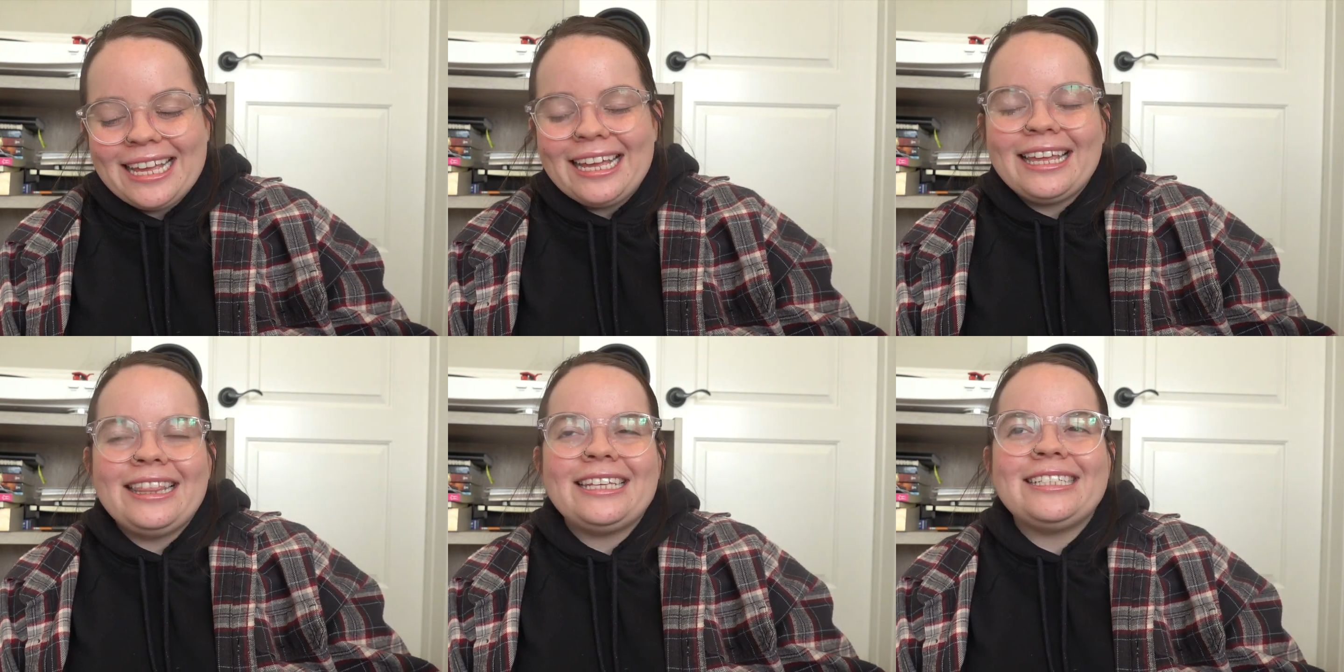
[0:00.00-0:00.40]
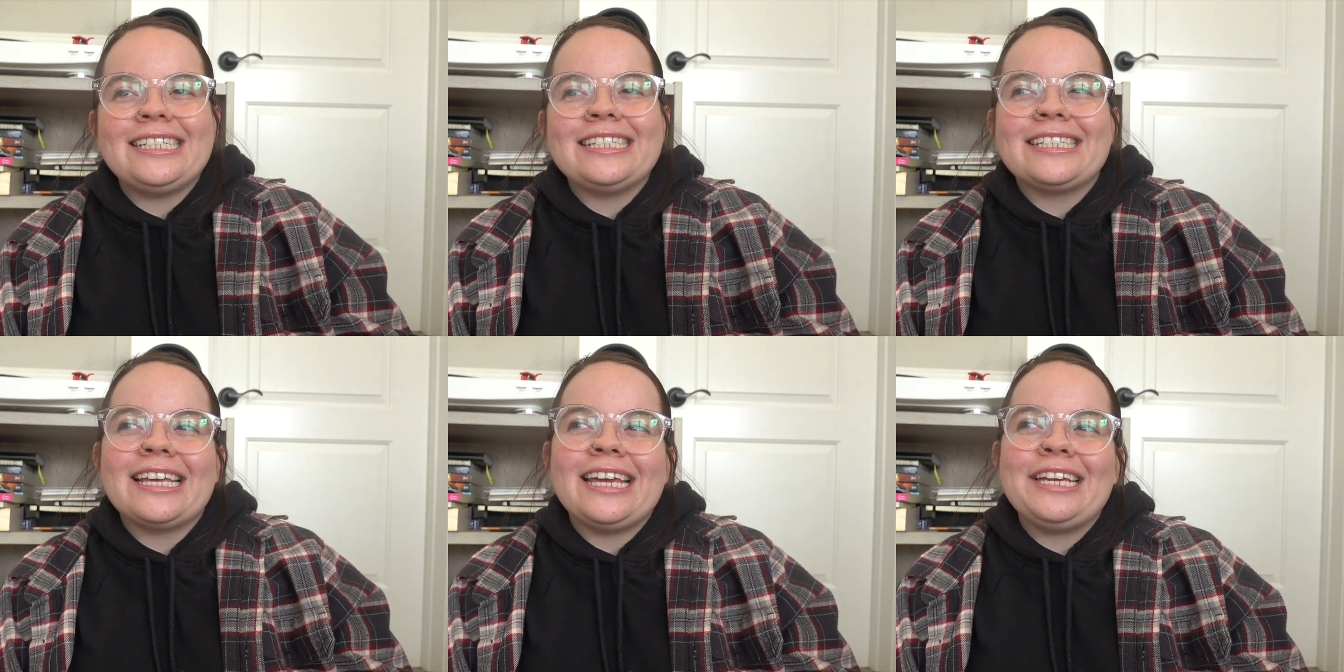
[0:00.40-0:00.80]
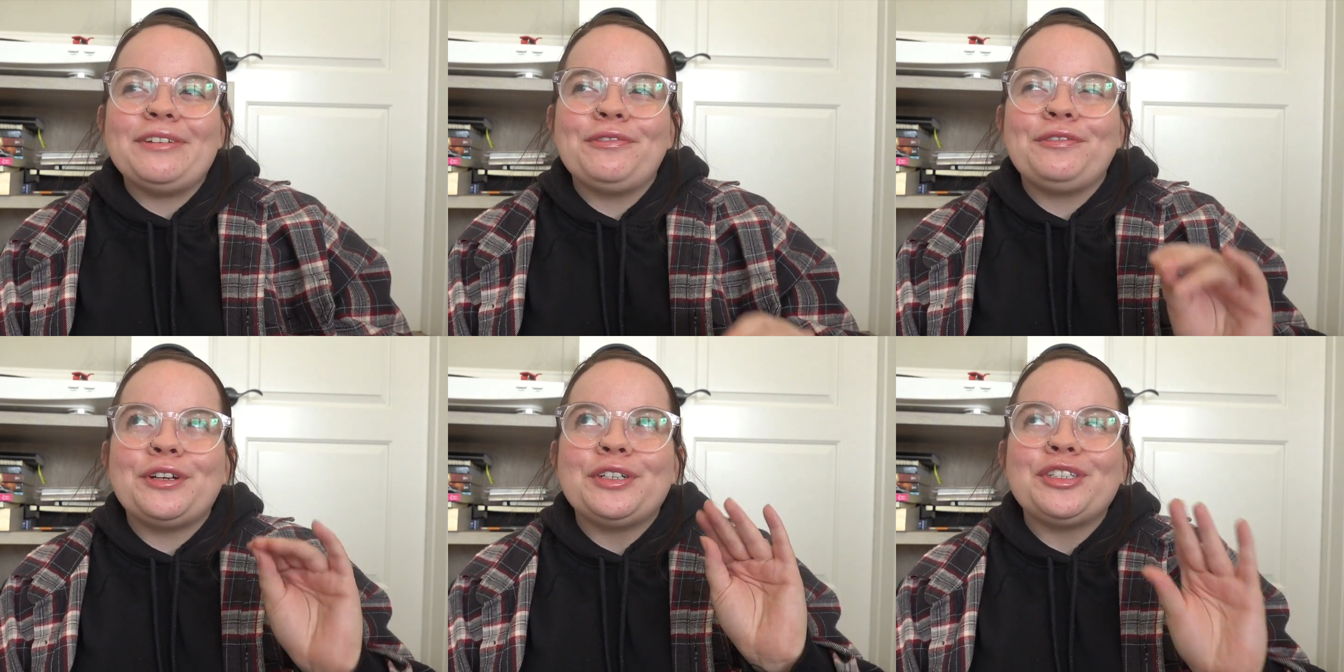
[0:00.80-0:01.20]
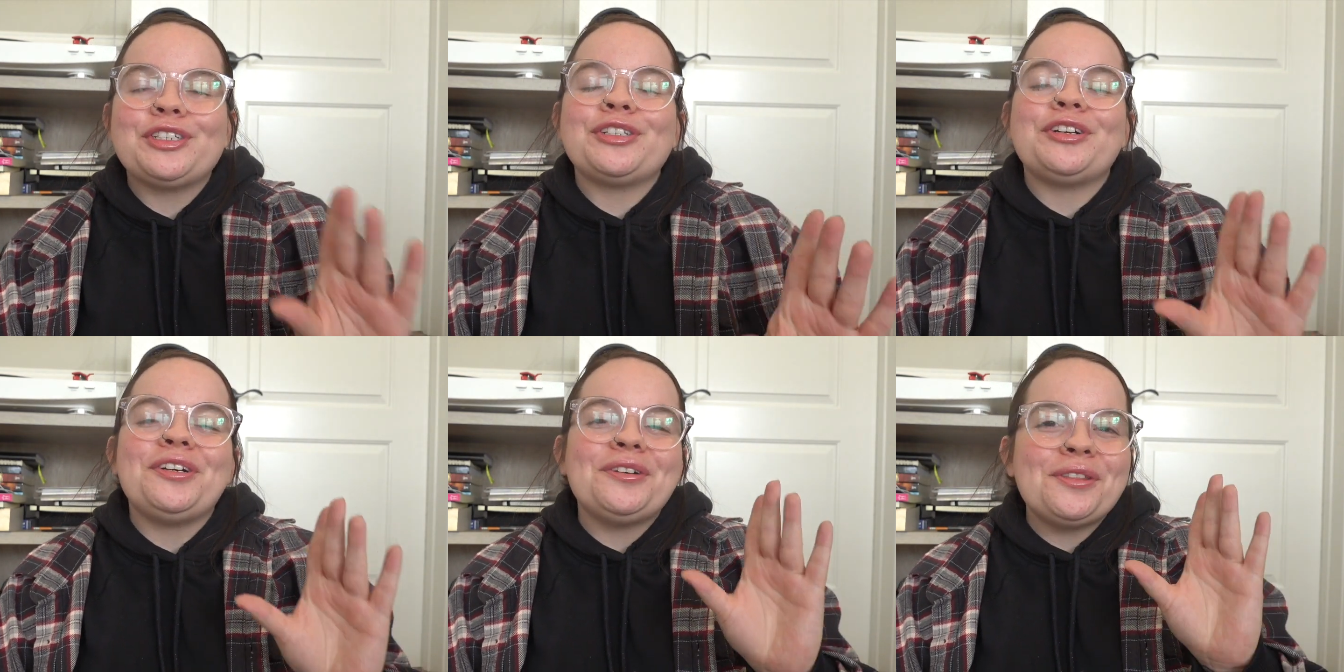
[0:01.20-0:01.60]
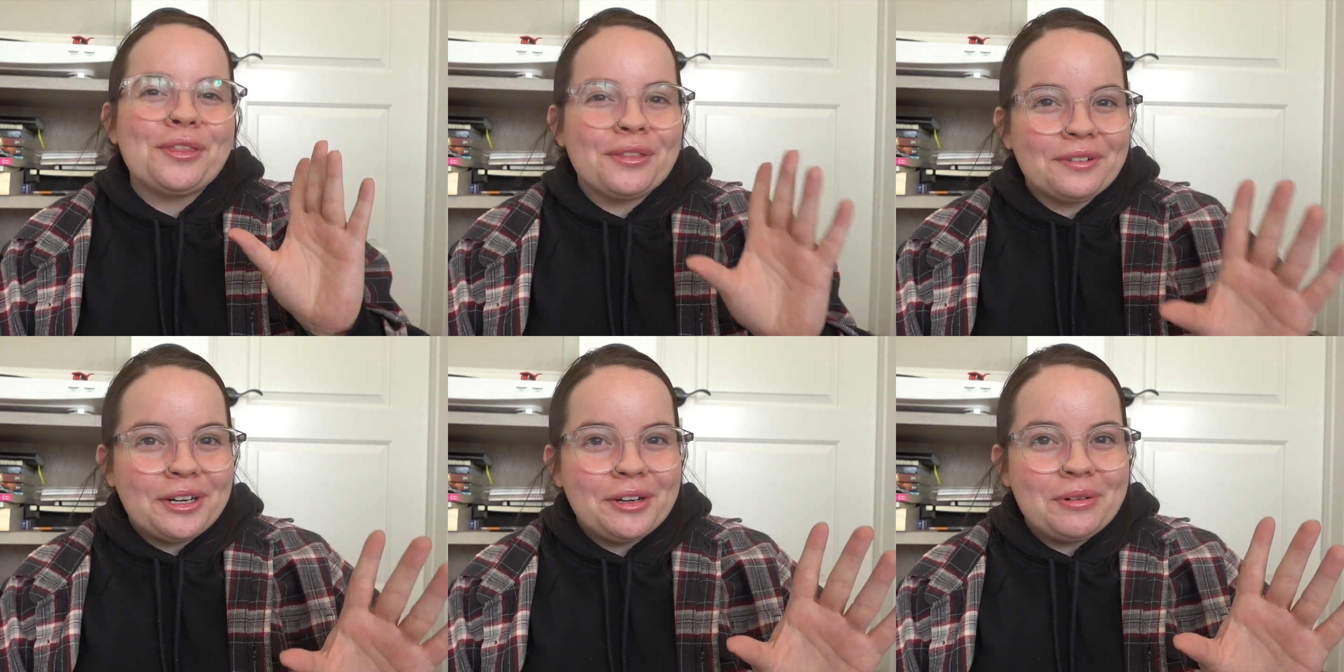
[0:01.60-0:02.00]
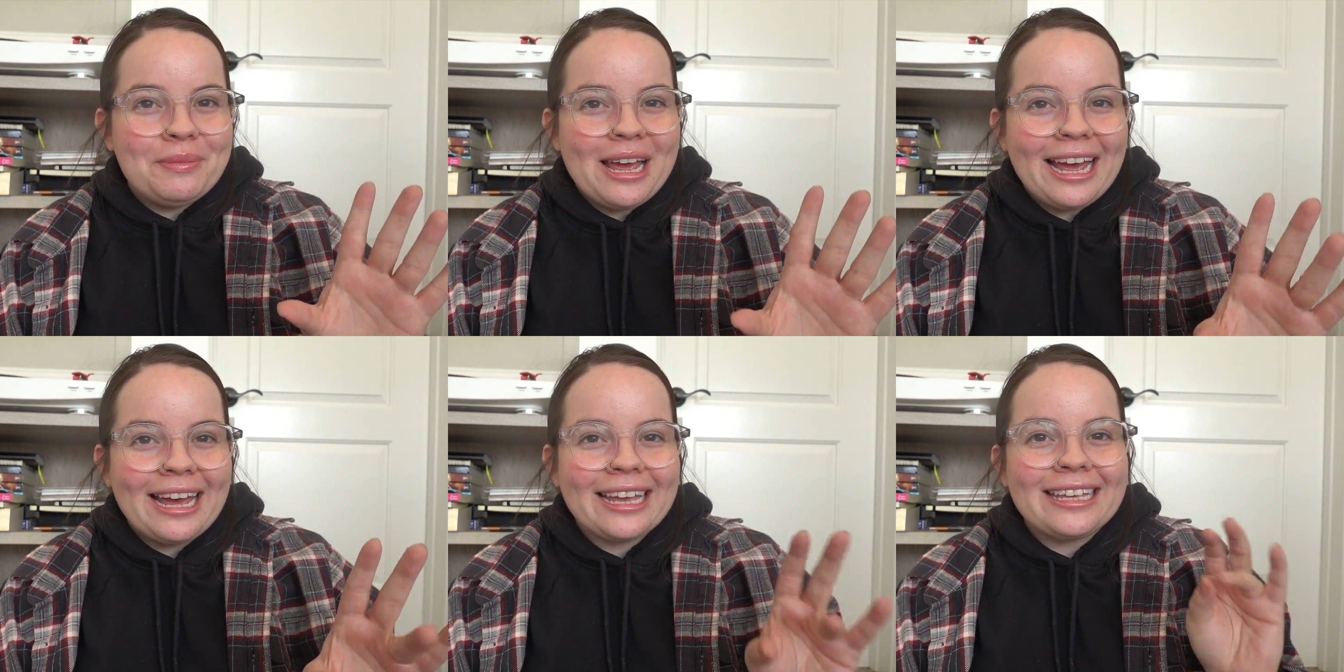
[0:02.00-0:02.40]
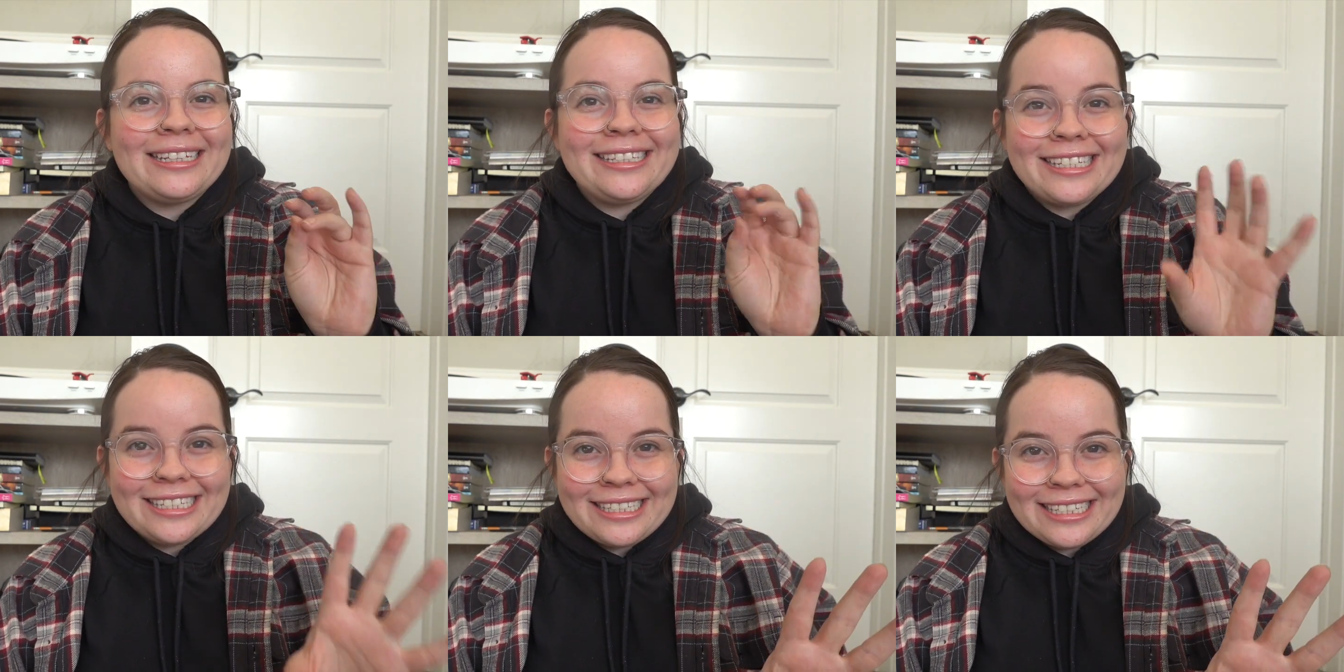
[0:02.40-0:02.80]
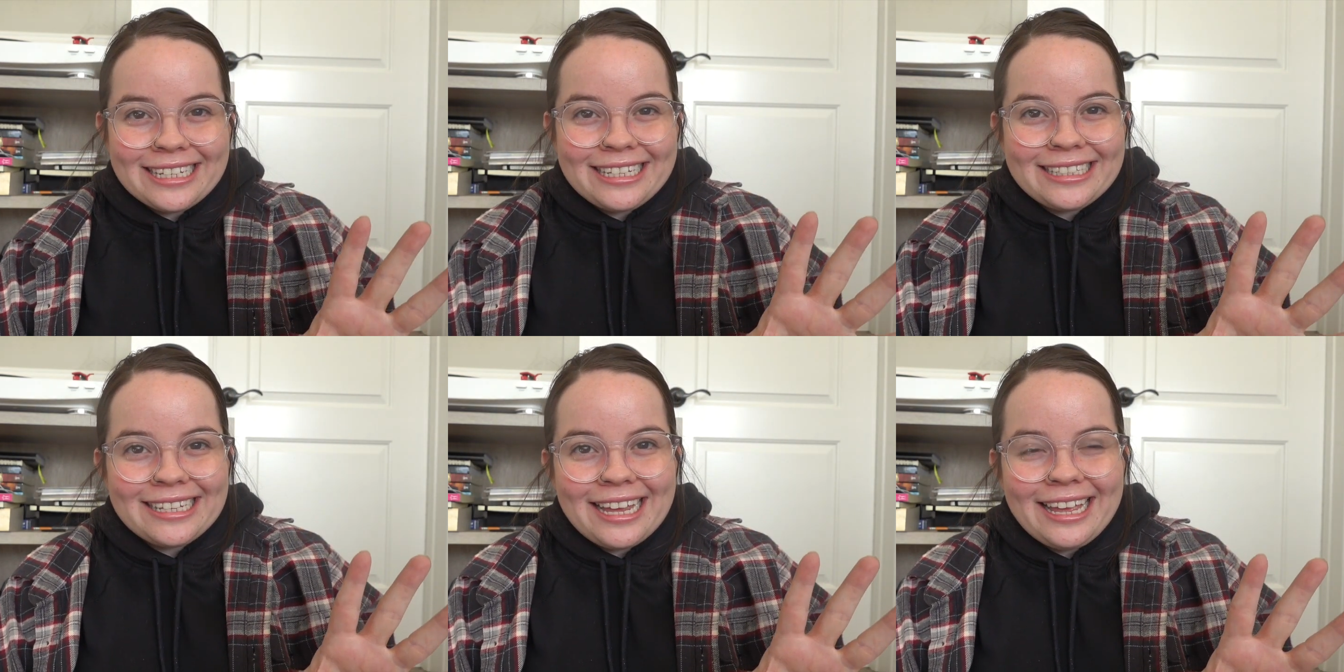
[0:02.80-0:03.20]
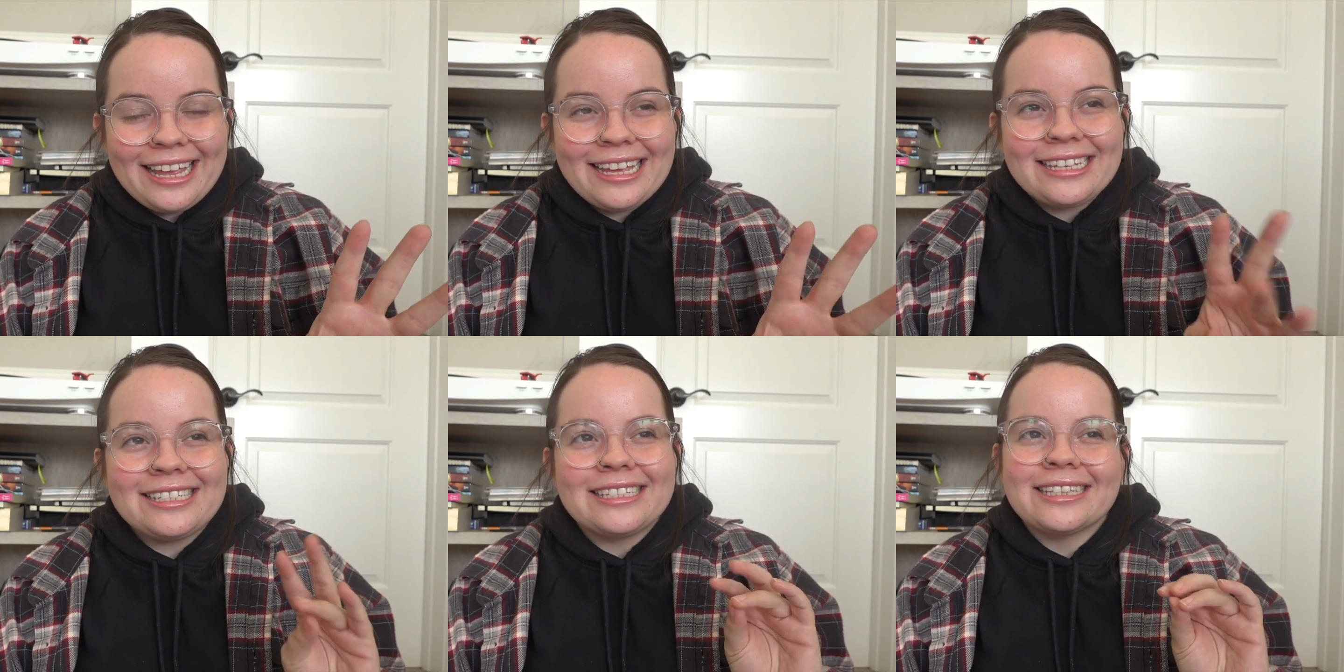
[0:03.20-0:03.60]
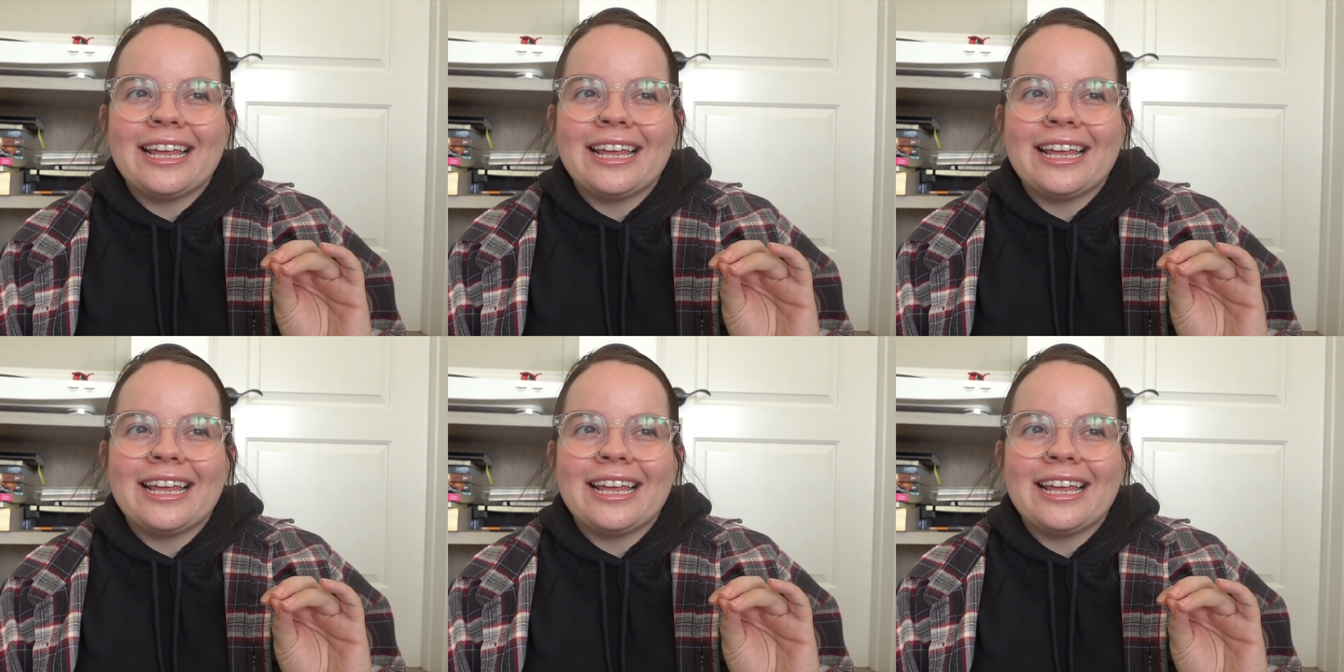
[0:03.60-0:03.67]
This is like for sure throwback Disney days.